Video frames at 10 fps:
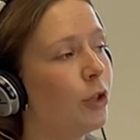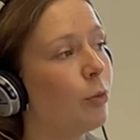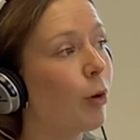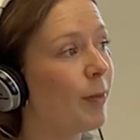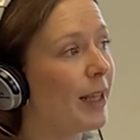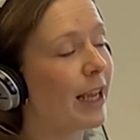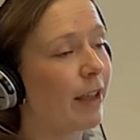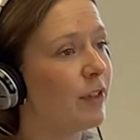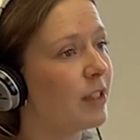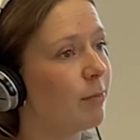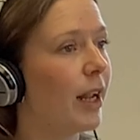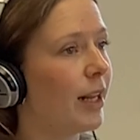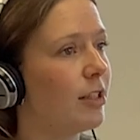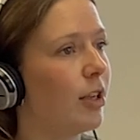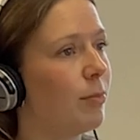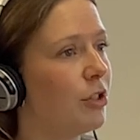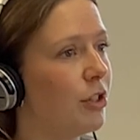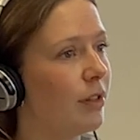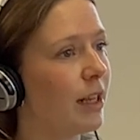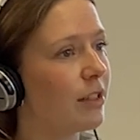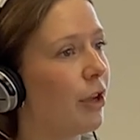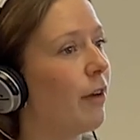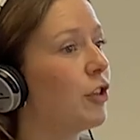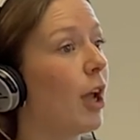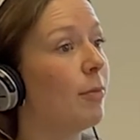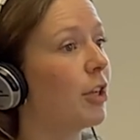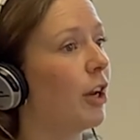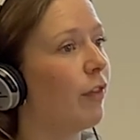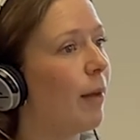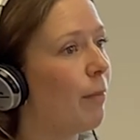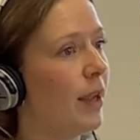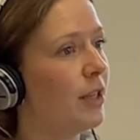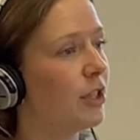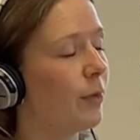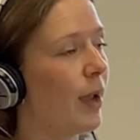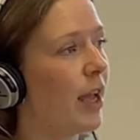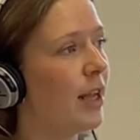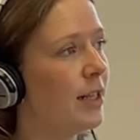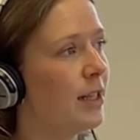you'll probably get given some planning time to do that, so you have time to kind of like put into it.